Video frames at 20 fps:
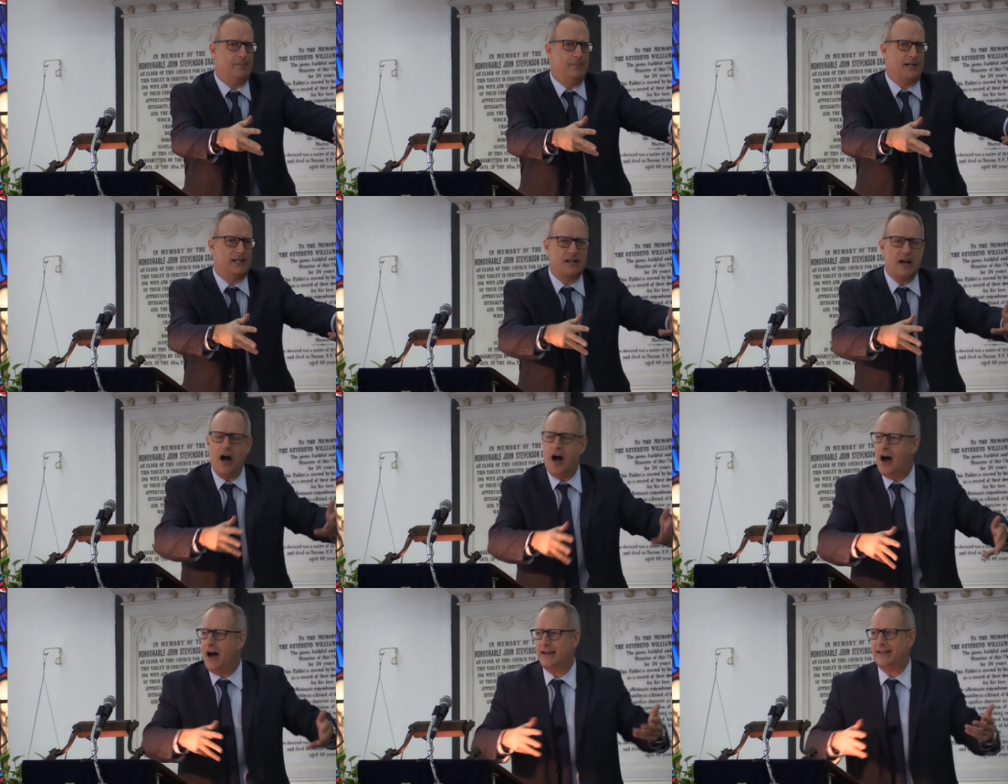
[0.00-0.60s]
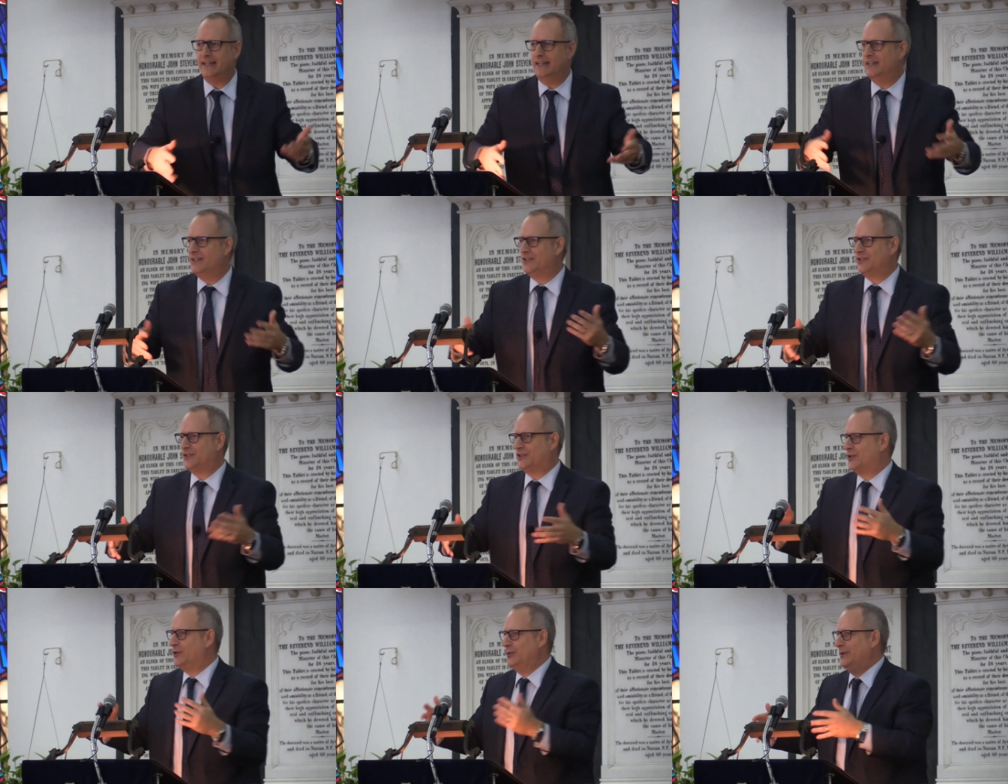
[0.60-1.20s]
But God
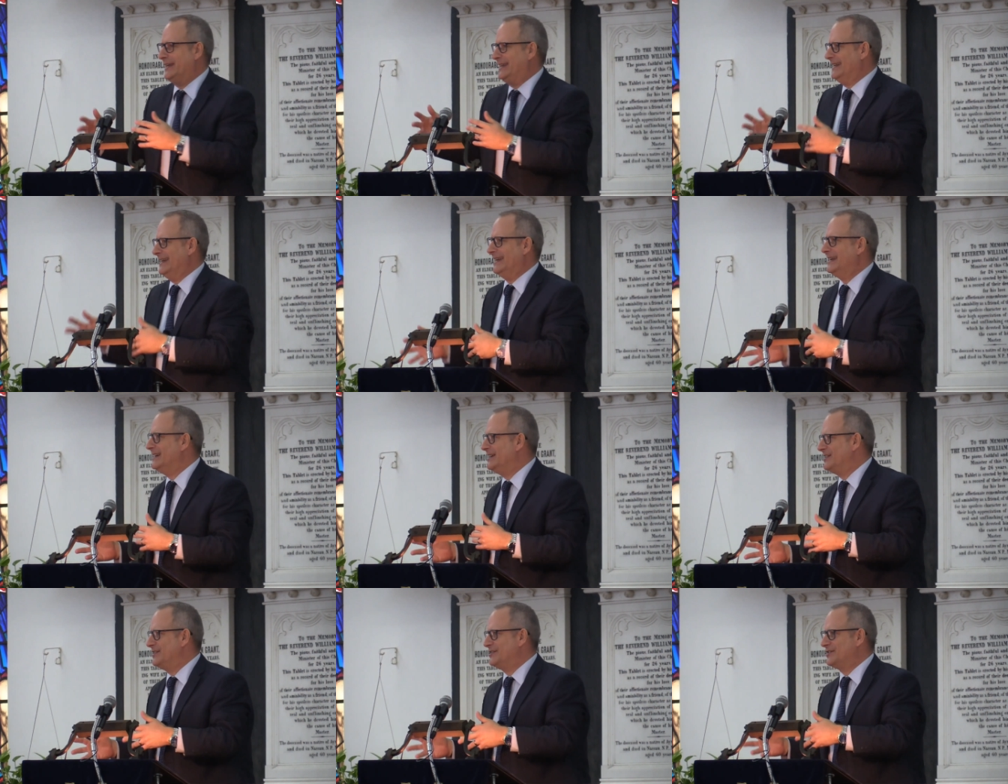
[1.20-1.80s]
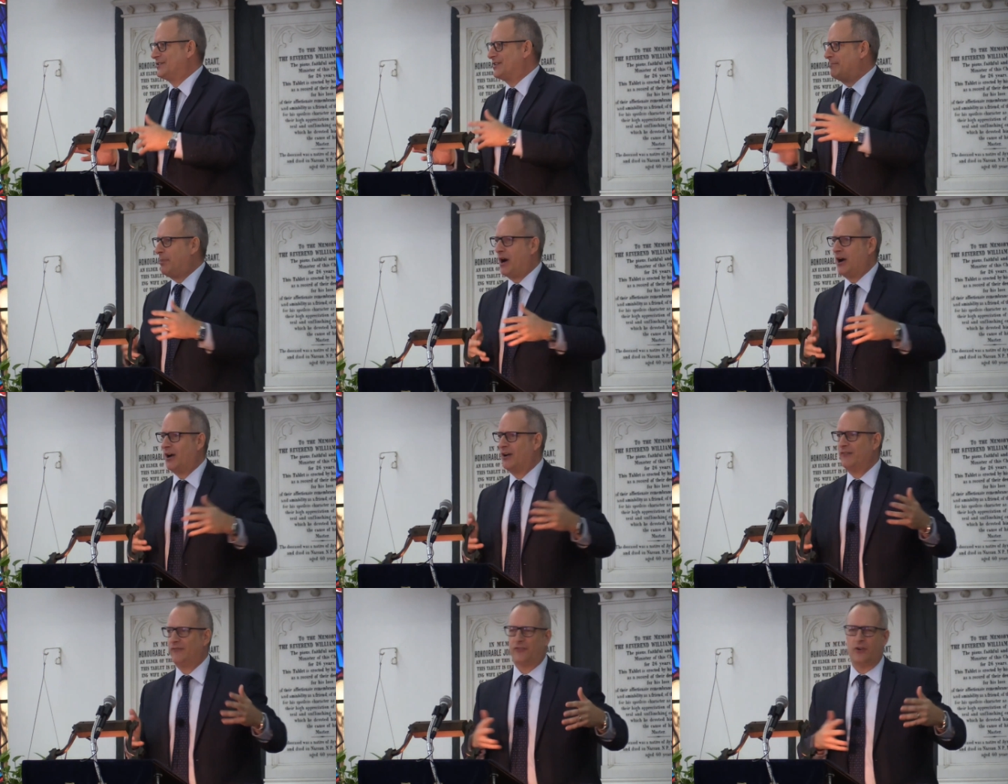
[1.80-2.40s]
is who He is
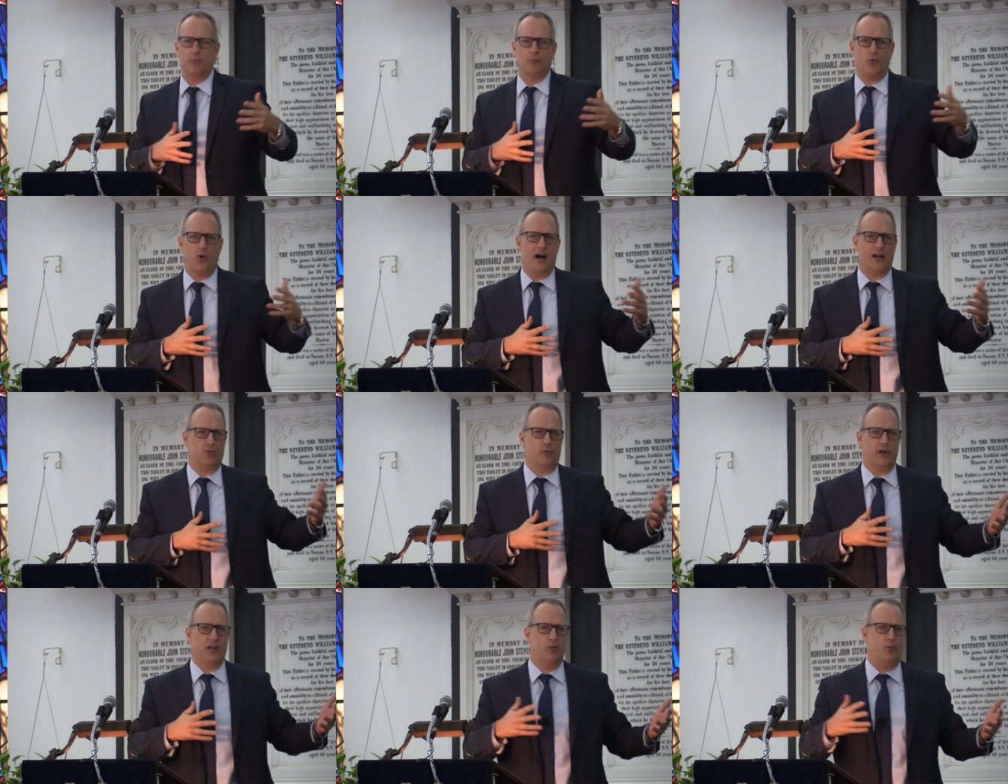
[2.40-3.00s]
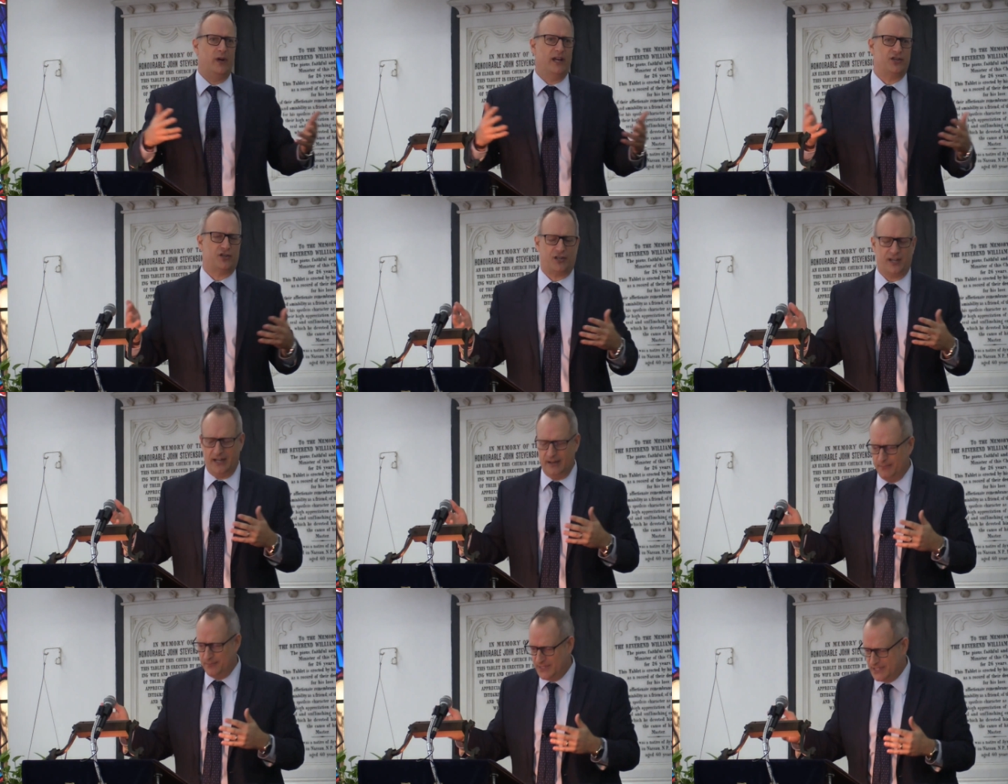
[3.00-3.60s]
apart from what we
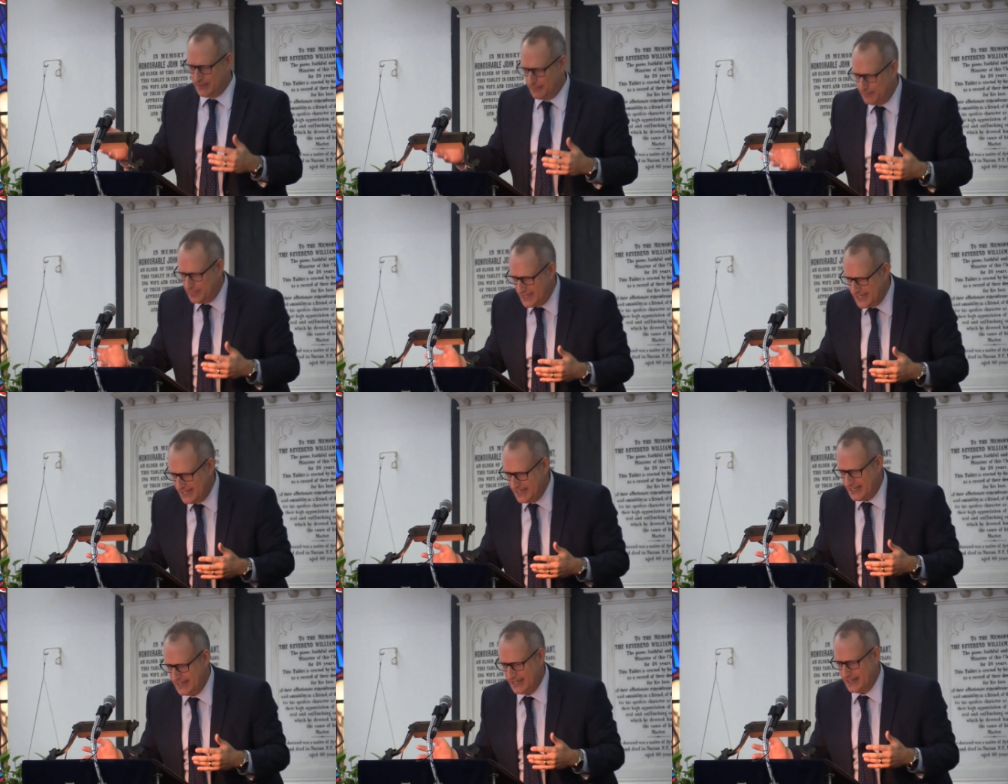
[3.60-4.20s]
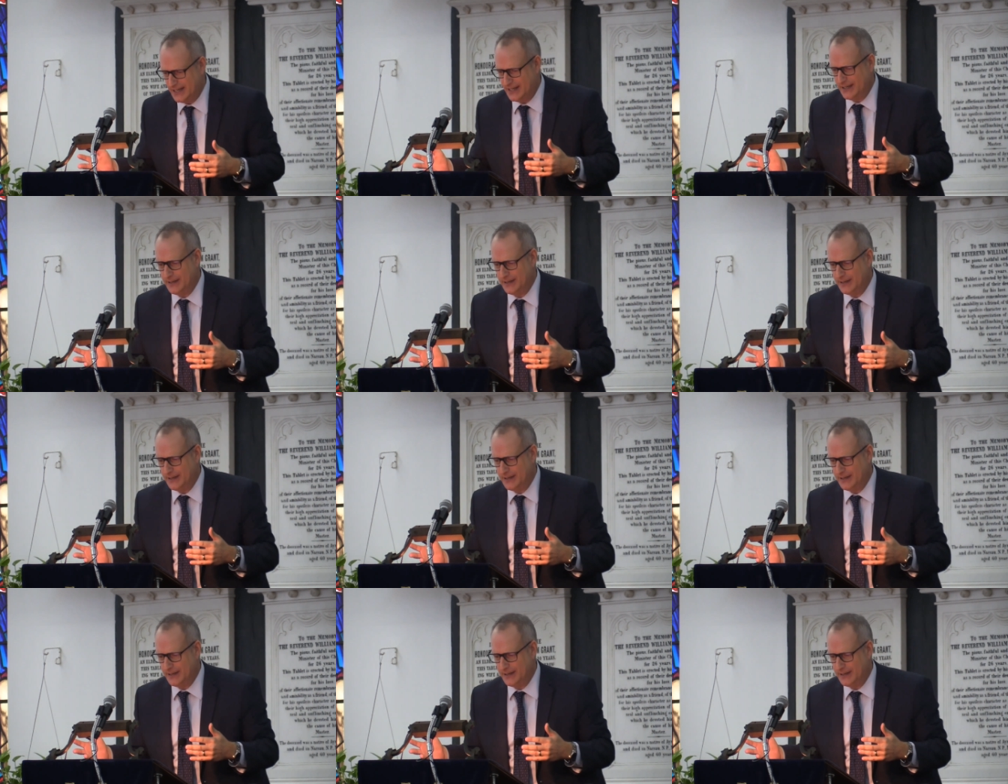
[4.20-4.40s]
wish Him to be.